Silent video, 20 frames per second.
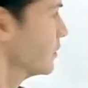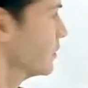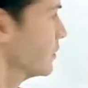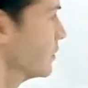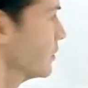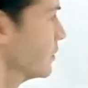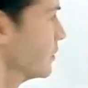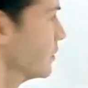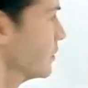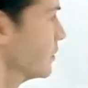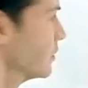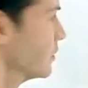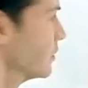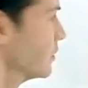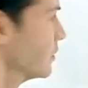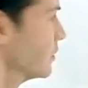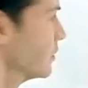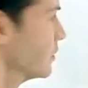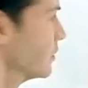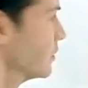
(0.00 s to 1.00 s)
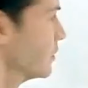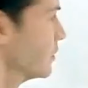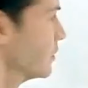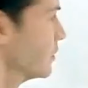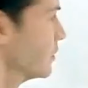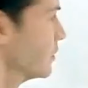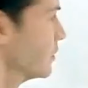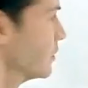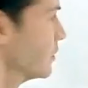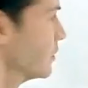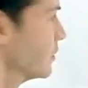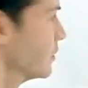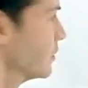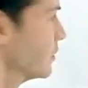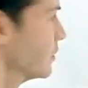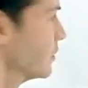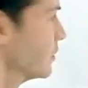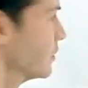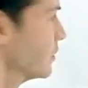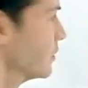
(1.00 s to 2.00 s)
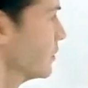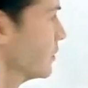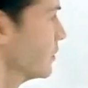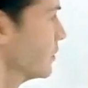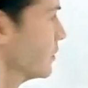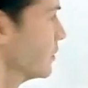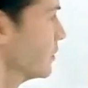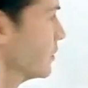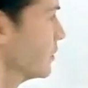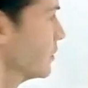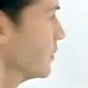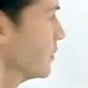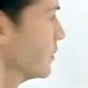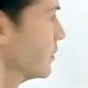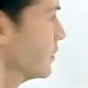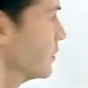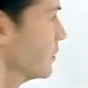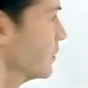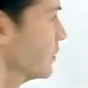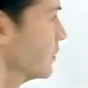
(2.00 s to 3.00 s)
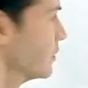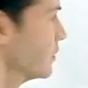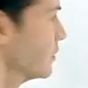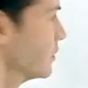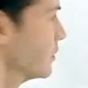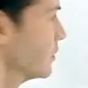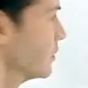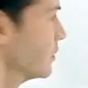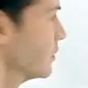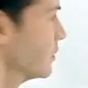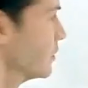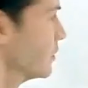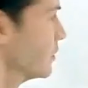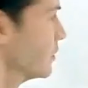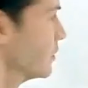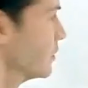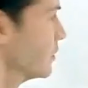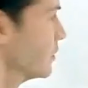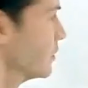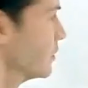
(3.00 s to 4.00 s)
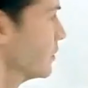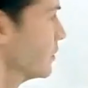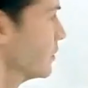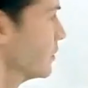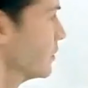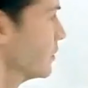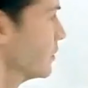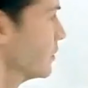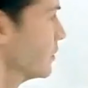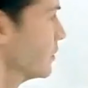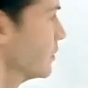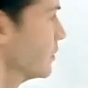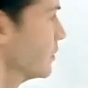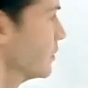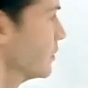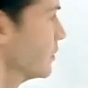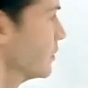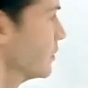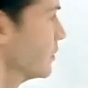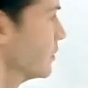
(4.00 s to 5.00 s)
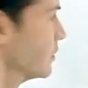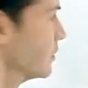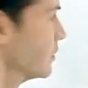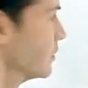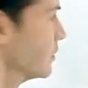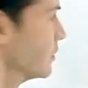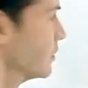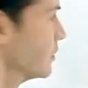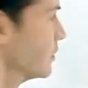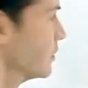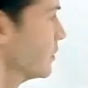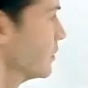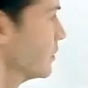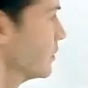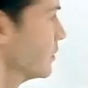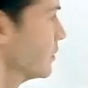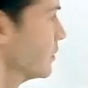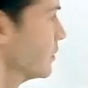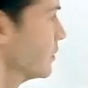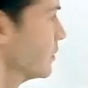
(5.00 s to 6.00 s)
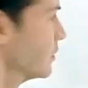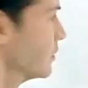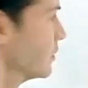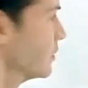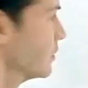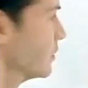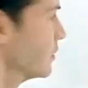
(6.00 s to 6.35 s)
This person isn't speaking.